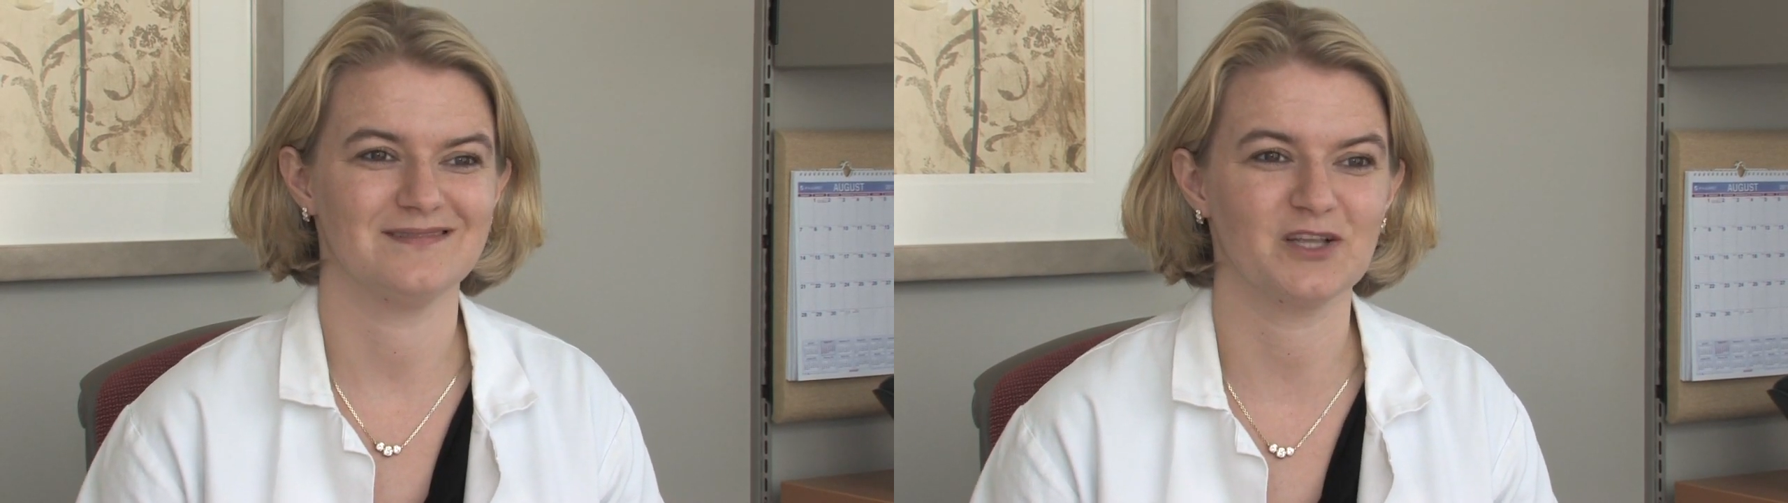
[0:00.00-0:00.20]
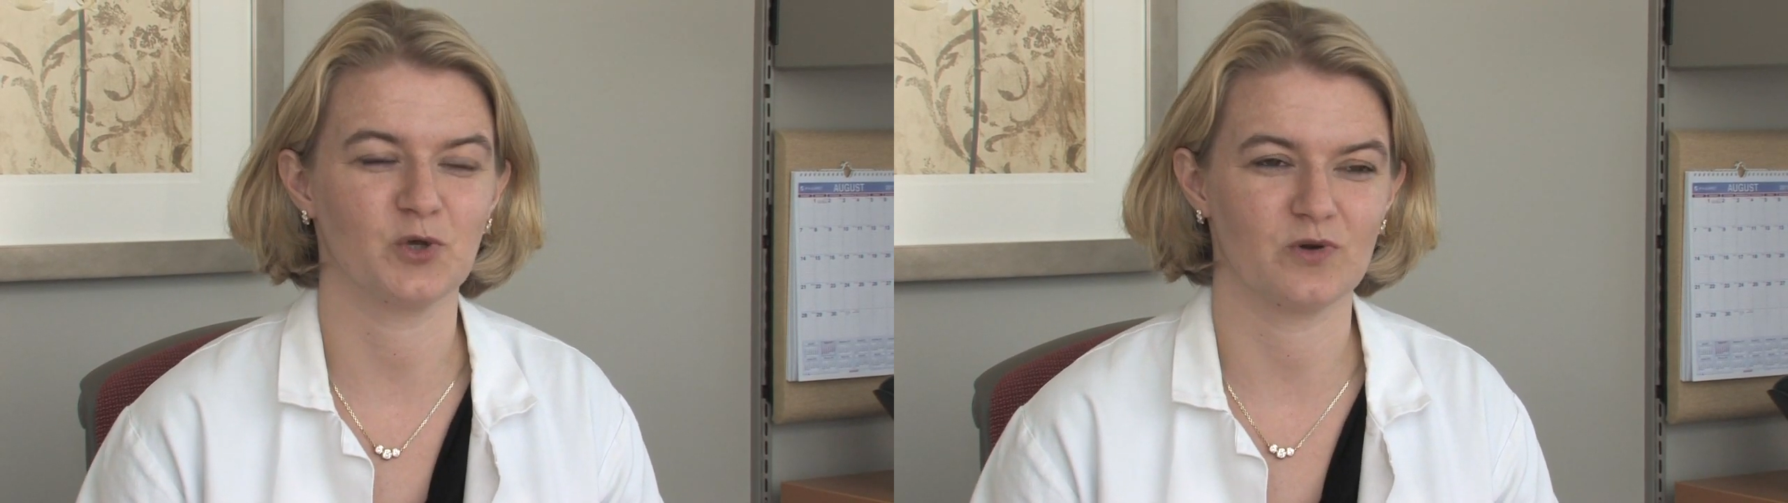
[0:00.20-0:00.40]

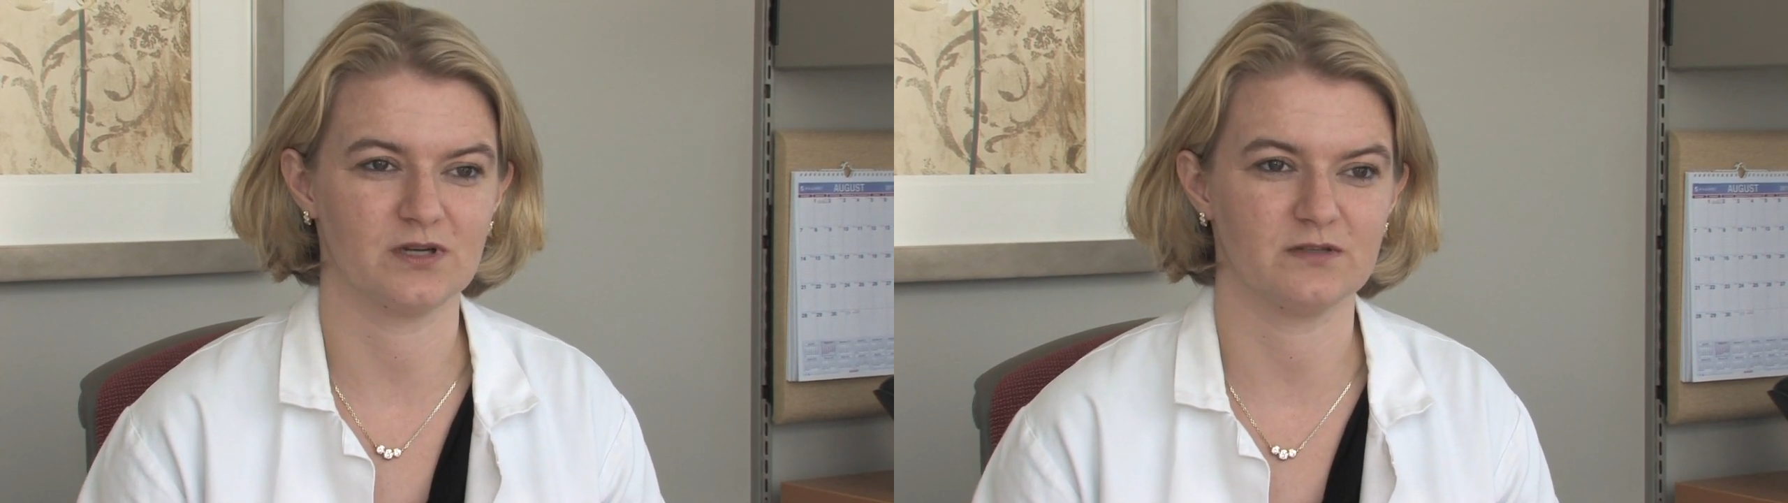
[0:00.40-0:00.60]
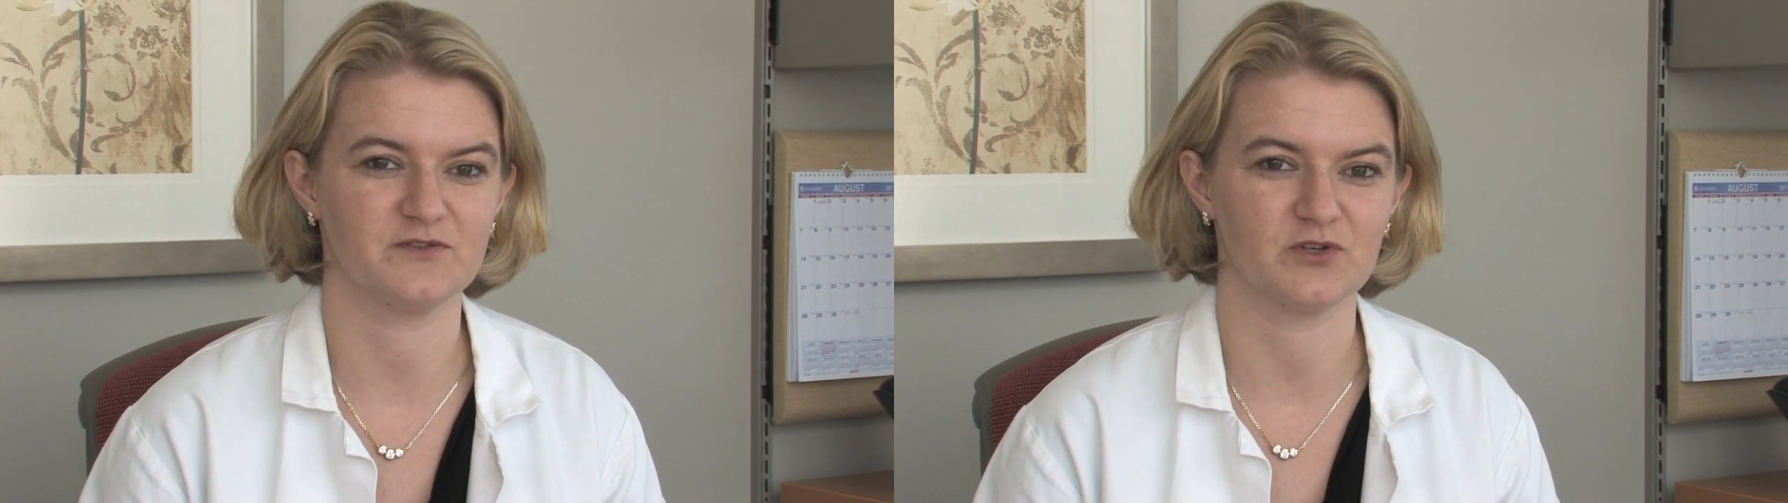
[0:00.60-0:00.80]
the
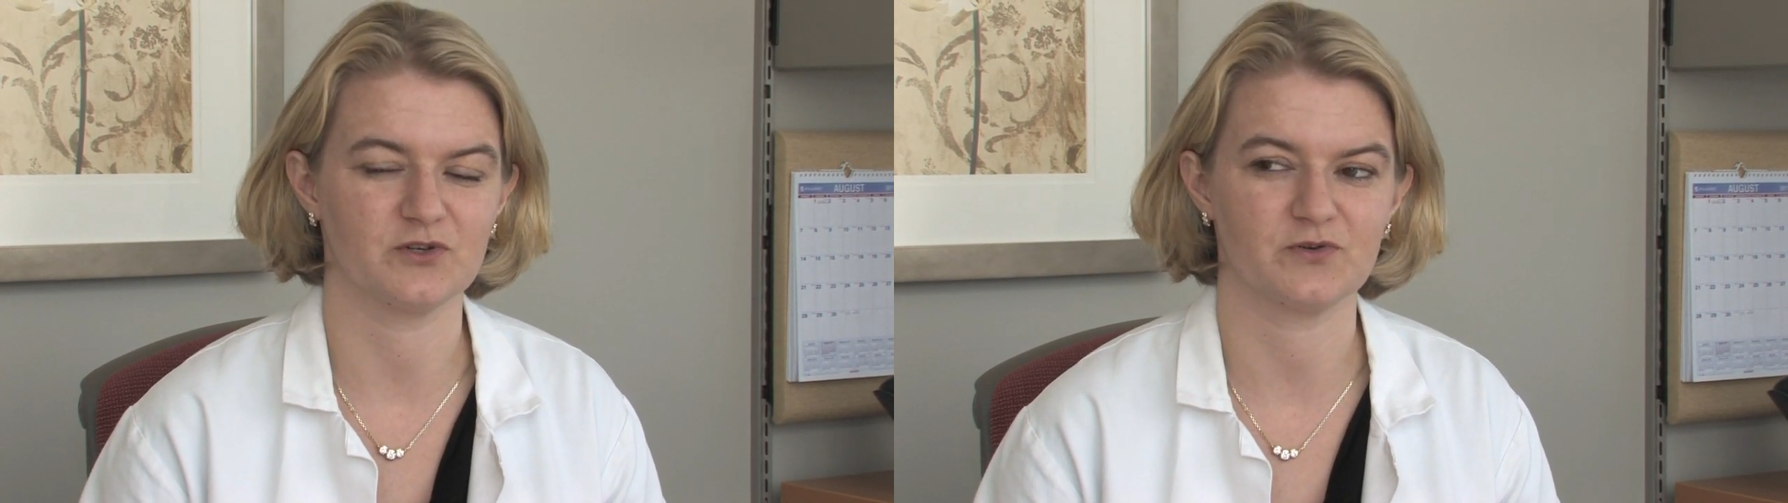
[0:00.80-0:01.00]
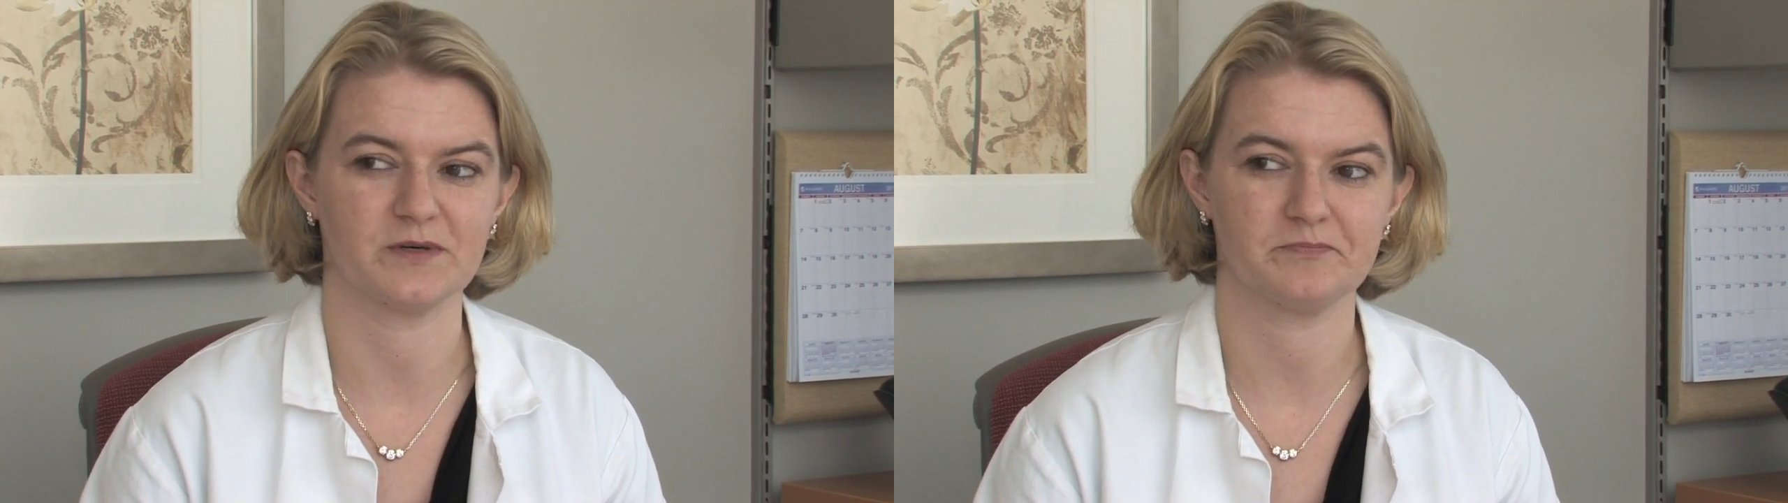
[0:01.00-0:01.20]
curative
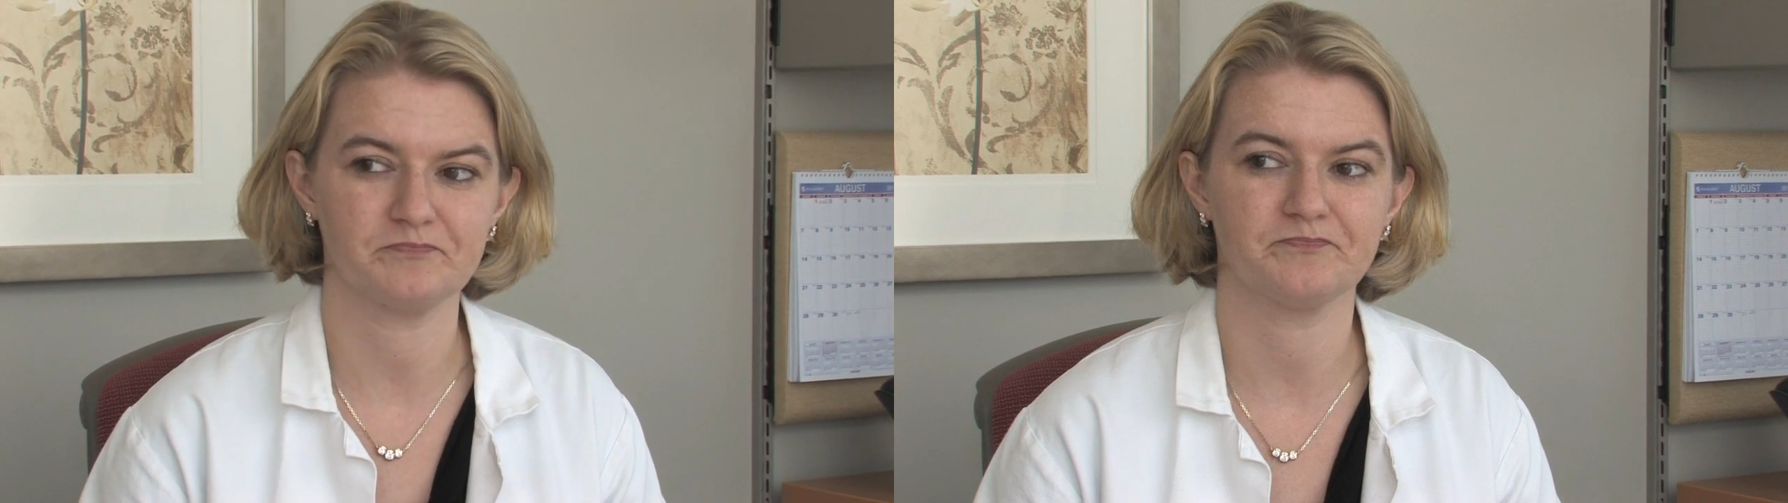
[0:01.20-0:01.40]
surgery